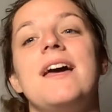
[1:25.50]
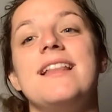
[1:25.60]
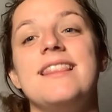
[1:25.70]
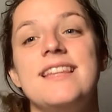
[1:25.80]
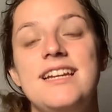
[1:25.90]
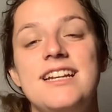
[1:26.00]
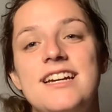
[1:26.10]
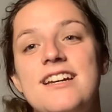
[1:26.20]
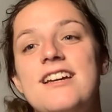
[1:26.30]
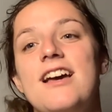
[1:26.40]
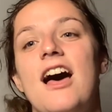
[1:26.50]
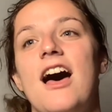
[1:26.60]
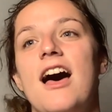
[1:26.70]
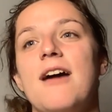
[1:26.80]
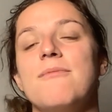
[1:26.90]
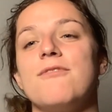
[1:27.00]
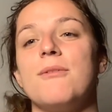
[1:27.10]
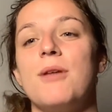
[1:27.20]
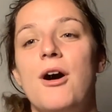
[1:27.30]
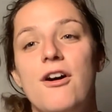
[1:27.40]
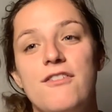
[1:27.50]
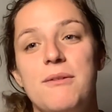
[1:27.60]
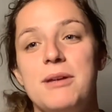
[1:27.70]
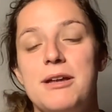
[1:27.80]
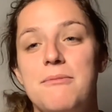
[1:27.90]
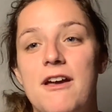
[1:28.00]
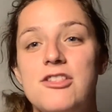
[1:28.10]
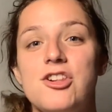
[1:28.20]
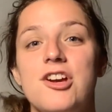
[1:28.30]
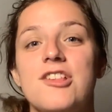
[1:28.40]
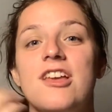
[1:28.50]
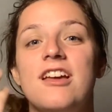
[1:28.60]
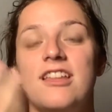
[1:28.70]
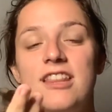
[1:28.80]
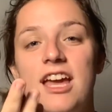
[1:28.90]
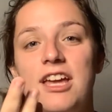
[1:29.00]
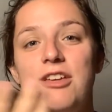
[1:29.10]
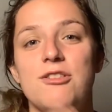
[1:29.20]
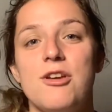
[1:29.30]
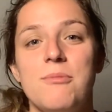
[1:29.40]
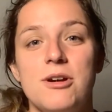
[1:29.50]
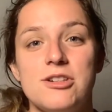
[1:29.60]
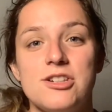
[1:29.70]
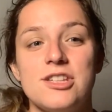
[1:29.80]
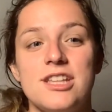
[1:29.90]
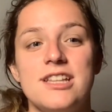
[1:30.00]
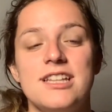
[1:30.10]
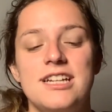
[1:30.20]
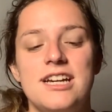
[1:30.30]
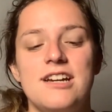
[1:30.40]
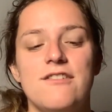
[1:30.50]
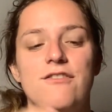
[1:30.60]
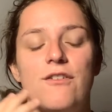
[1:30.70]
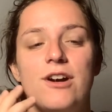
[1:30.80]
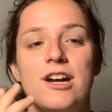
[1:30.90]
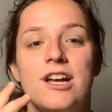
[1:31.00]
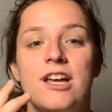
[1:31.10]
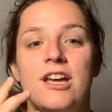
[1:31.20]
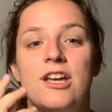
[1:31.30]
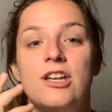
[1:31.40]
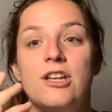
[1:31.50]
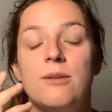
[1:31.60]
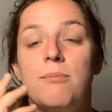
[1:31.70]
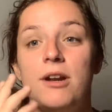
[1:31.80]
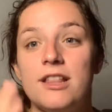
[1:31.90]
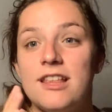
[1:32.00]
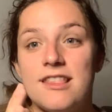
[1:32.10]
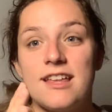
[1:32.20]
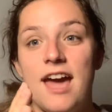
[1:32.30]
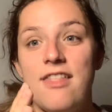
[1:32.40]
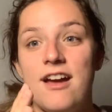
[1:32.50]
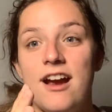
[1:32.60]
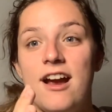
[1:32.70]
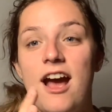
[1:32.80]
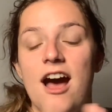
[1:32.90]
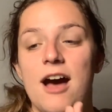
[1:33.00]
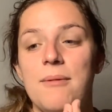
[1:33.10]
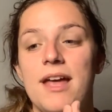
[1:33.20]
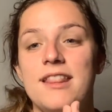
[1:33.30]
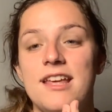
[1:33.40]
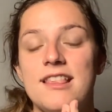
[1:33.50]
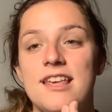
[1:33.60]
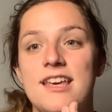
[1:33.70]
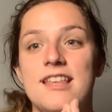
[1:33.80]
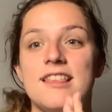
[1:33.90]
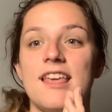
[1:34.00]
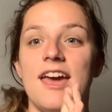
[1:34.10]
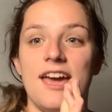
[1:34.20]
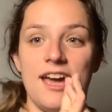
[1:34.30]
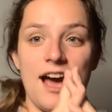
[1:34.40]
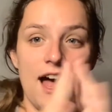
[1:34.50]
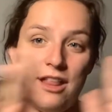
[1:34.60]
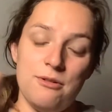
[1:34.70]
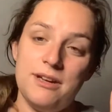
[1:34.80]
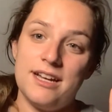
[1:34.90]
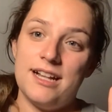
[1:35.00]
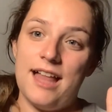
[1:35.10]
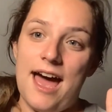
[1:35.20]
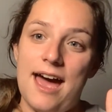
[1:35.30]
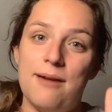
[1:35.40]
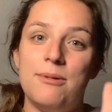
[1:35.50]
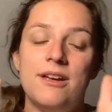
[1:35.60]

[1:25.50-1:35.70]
Lena from the Hall Family Adventures. Thank you so much, Lena, for putting this together. And this is a Halloween collab